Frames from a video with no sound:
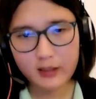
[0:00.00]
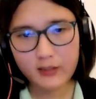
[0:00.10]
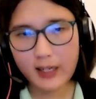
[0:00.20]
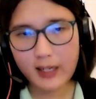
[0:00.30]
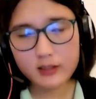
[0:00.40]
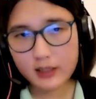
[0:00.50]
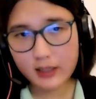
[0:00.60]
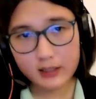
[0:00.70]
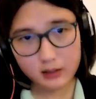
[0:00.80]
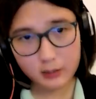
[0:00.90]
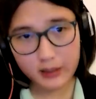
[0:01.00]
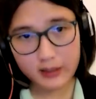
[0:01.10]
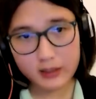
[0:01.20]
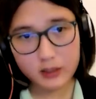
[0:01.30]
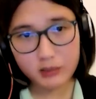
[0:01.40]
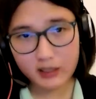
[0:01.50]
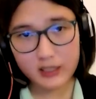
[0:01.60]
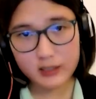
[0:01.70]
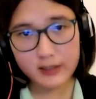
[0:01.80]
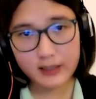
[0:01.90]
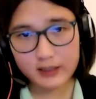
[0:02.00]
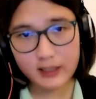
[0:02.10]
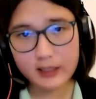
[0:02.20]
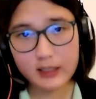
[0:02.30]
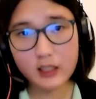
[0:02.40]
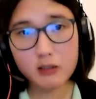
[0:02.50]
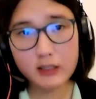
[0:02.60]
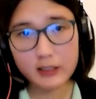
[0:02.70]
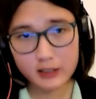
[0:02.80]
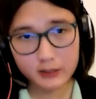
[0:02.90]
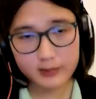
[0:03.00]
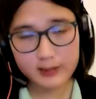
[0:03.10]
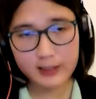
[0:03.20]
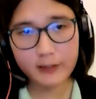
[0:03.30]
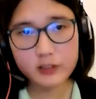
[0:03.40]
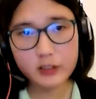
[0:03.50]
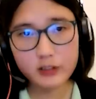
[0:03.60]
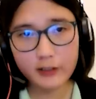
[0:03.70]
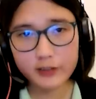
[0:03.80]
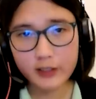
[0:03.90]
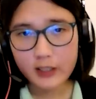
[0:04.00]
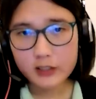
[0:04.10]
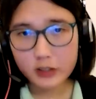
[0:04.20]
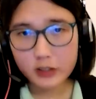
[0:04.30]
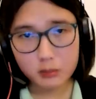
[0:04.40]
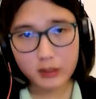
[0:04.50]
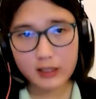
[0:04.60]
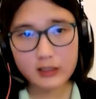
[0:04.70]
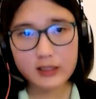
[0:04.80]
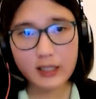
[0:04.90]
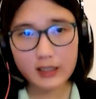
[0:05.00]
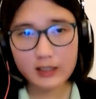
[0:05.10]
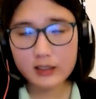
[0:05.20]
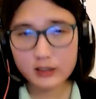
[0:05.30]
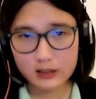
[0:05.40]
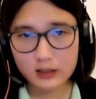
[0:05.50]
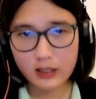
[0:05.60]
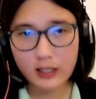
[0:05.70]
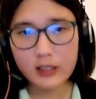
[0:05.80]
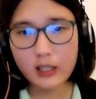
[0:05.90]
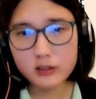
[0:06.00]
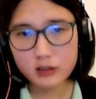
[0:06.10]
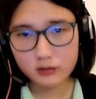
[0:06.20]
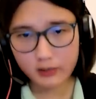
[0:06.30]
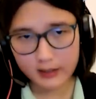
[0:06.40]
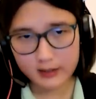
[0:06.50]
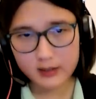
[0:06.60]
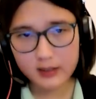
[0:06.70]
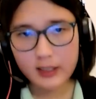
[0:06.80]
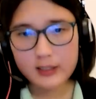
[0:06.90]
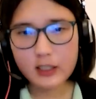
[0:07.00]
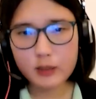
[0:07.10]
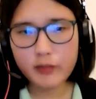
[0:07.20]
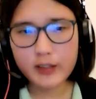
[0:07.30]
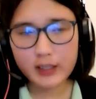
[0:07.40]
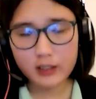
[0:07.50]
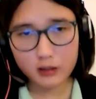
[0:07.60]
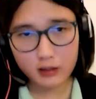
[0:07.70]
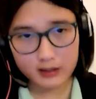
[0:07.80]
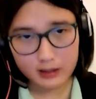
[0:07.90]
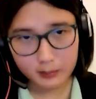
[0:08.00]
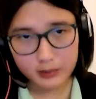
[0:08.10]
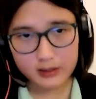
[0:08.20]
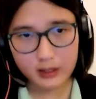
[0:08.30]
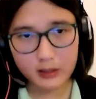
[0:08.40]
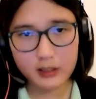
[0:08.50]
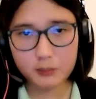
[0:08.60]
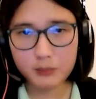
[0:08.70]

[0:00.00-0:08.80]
I don't think it should be any surprise when I say that the criticisms of, so, of social media that gain attention are also ones that fit into assumption, the, the,